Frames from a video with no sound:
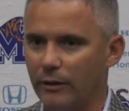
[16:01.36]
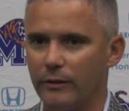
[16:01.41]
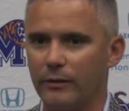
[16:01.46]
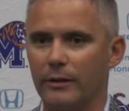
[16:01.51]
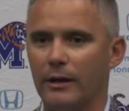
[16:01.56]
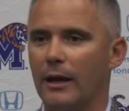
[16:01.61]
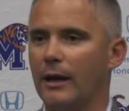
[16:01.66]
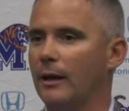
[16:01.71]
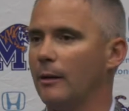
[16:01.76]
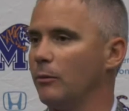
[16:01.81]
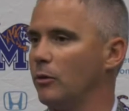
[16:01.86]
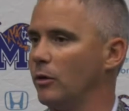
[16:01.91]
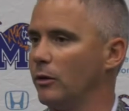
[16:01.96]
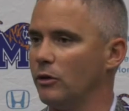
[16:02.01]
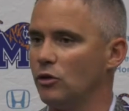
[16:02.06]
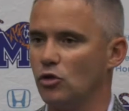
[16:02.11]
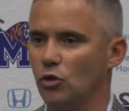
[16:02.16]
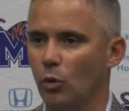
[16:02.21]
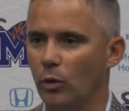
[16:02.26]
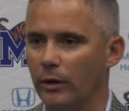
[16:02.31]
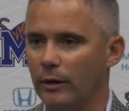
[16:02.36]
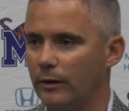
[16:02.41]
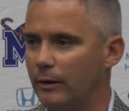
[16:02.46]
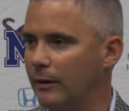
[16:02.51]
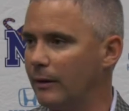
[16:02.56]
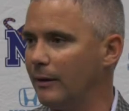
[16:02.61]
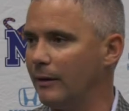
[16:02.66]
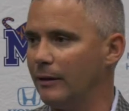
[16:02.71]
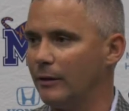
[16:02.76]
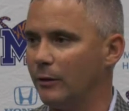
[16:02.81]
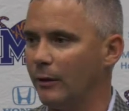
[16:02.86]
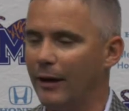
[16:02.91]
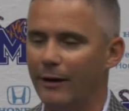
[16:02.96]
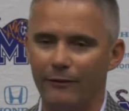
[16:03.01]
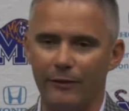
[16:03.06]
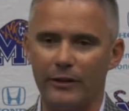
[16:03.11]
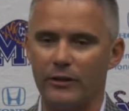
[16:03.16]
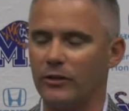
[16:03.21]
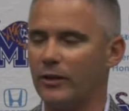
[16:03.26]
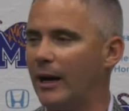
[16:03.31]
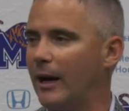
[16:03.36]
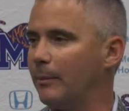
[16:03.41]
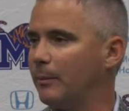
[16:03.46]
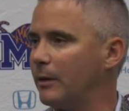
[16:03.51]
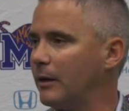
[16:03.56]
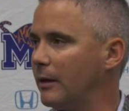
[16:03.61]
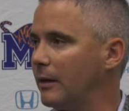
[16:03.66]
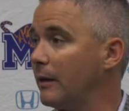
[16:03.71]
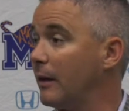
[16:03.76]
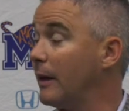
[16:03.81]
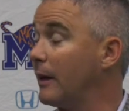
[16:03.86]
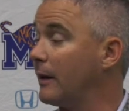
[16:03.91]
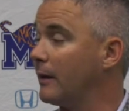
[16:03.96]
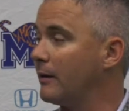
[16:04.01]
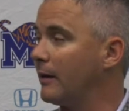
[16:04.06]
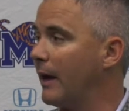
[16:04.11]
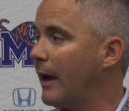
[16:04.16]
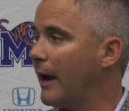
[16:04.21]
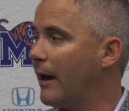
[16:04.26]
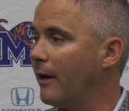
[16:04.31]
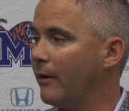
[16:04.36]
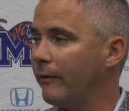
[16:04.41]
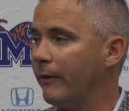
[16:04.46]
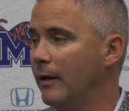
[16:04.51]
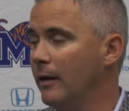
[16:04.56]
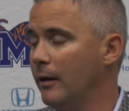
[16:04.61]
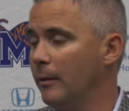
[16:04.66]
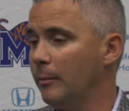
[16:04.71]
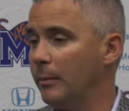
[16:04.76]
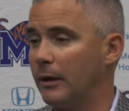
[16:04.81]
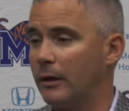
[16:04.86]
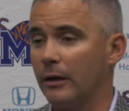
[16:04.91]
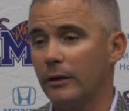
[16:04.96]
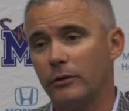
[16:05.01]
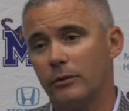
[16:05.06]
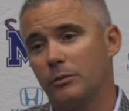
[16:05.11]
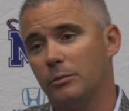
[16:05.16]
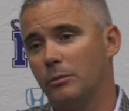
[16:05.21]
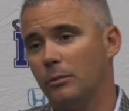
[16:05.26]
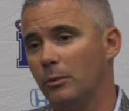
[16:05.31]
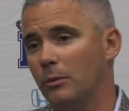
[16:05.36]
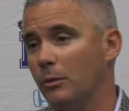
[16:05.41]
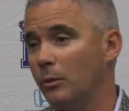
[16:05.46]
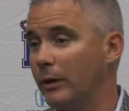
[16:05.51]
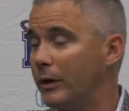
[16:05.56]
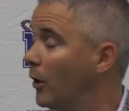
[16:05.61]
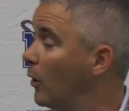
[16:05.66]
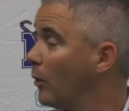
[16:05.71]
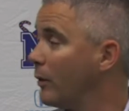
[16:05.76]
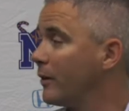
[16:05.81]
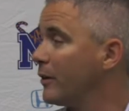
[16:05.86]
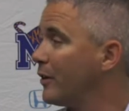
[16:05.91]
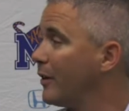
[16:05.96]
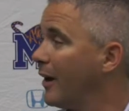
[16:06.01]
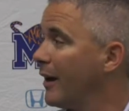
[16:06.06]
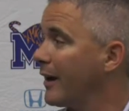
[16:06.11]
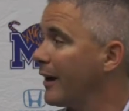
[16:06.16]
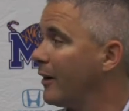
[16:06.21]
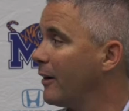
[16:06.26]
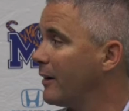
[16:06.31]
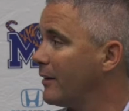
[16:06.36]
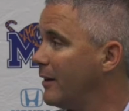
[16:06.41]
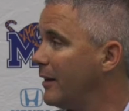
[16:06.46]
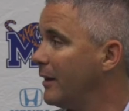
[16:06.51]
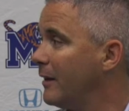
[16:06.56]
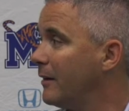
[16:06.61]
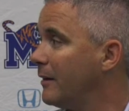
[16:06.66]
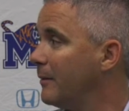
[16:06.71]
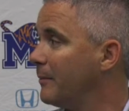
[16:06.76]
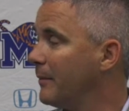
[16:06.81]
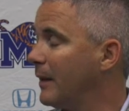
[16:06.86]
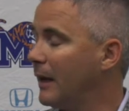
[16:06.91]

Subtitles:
this game, to enjoy the, you know, every snap that they get to have, because we know that they're not guaranteed.